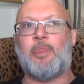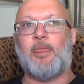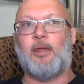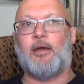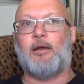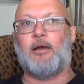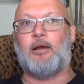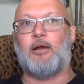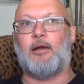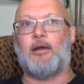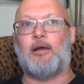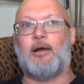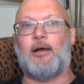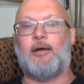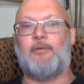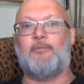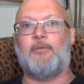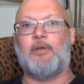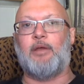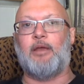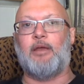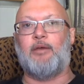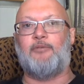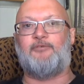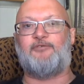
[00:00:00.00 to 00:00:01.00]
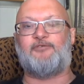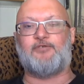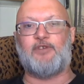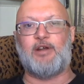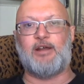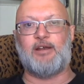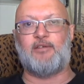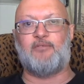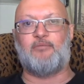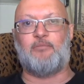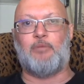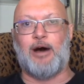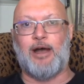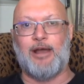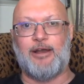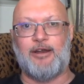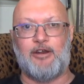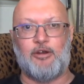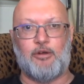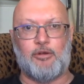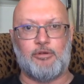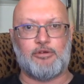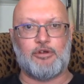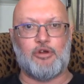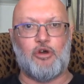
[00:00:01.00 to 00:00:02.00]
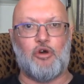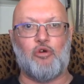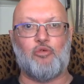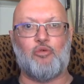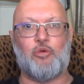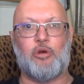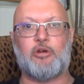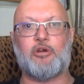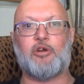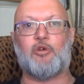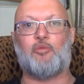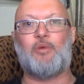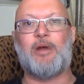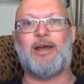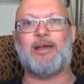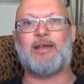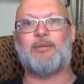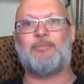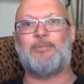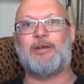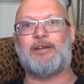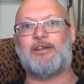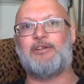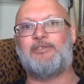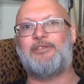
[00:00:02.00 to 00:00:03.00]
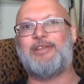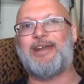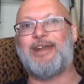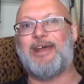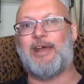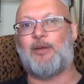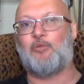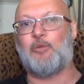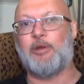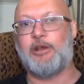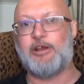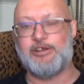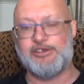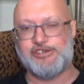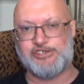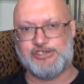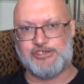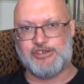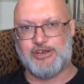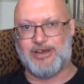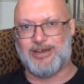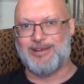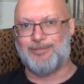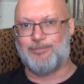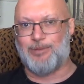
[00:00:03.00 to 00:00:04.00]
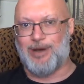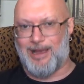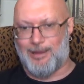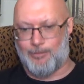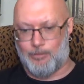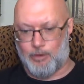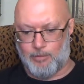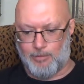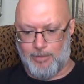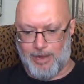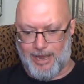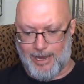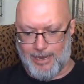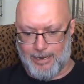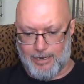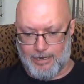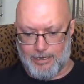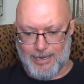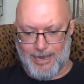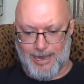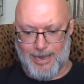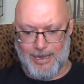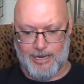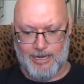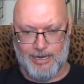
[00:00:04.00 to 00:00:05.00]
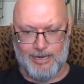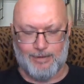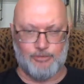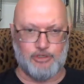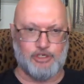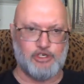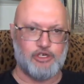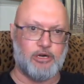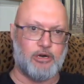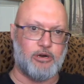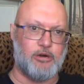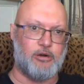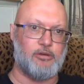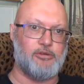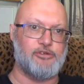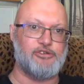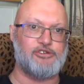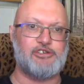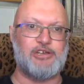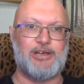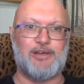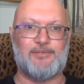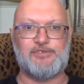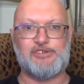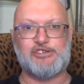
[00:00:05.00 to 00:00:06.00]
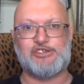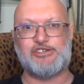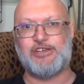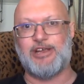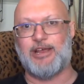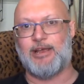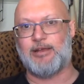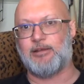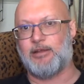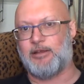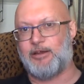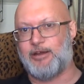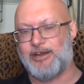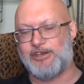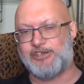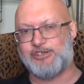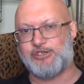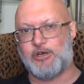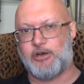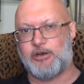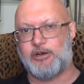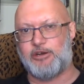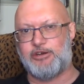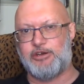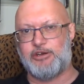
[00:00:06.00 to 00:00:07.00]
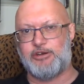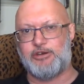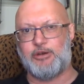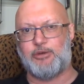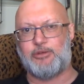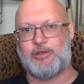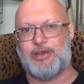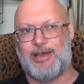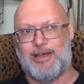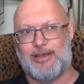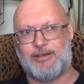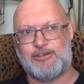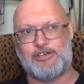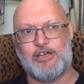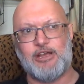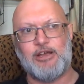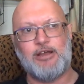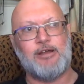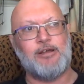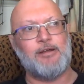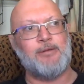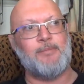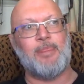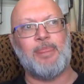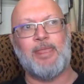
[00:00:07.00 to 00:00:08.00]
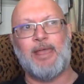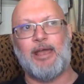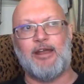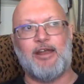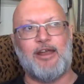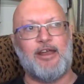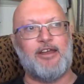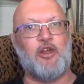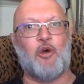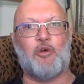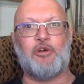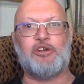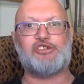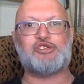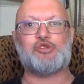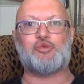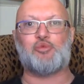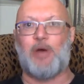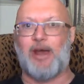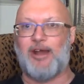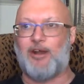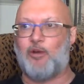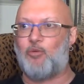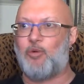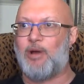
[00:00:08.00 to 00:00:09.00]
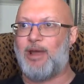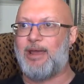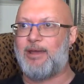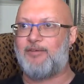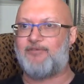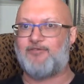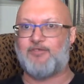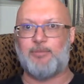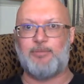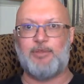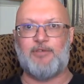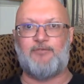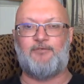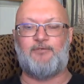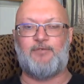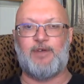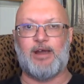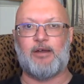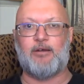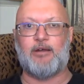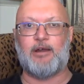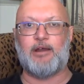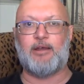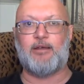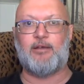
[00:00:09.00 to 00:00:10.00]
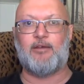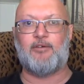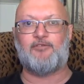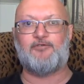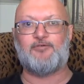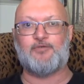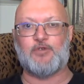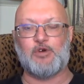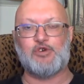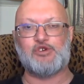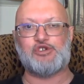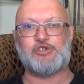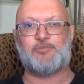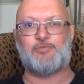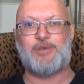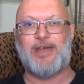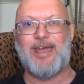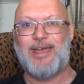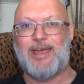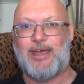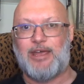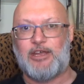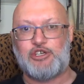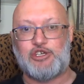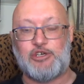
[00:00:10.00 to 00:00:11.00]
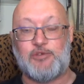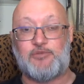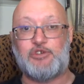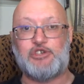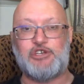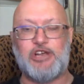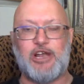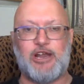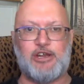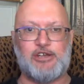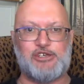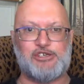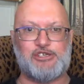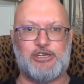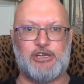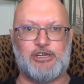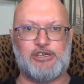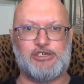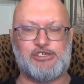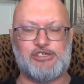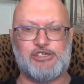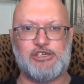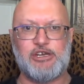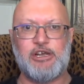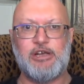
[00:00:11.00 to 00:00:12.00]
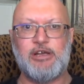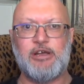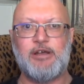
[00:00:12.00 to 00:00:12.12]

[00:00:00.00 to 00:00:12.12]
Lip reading: A friend of mine, an old co-worker, recommended that I read a study Bible by a guy named Charles F. Stanley, and I started to do that, and I noticed right away from the very first page of Genesis,